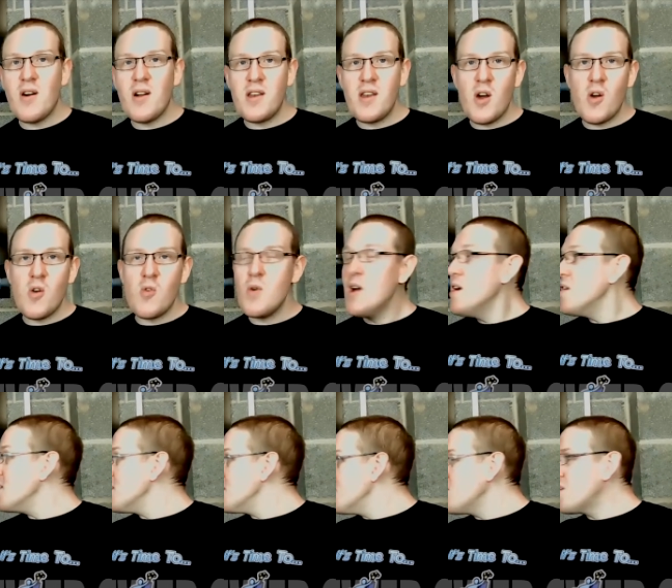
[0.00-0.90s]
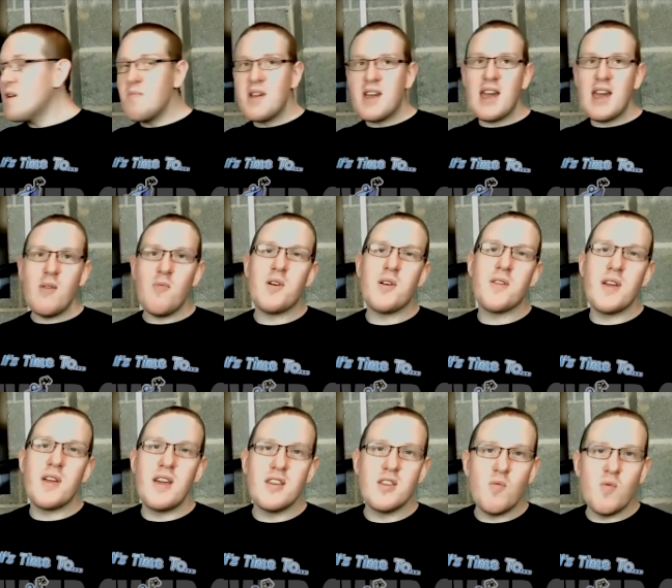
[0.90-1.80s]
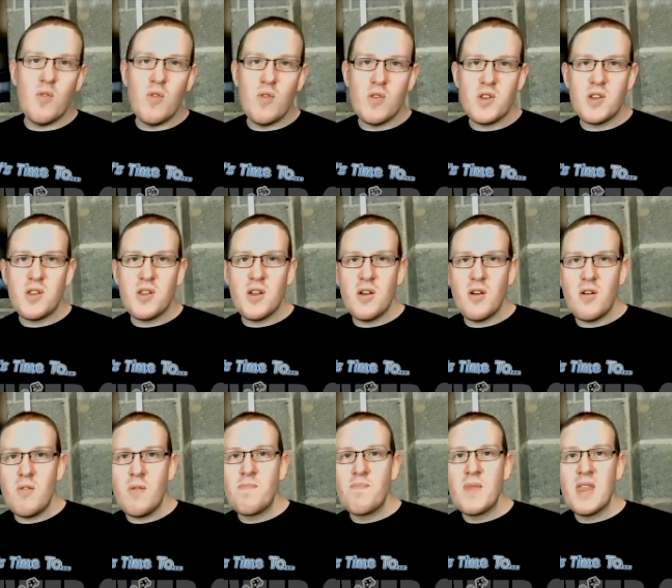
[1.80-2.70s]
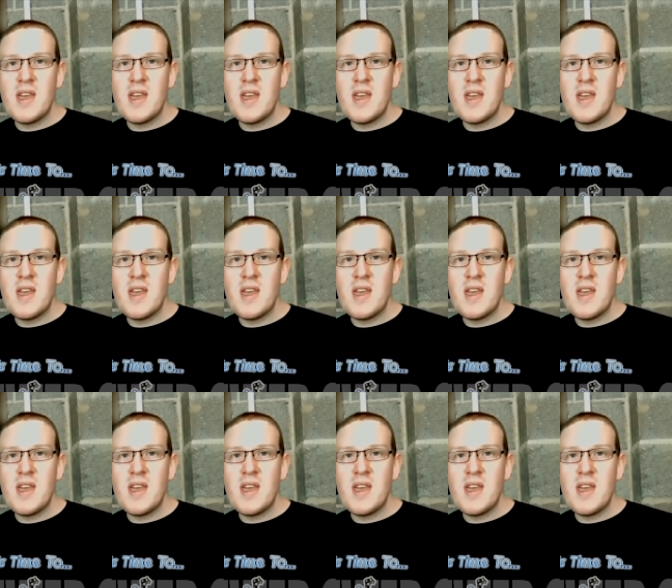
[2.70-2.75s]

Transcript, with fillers: I know that you could be getting one of these awards too.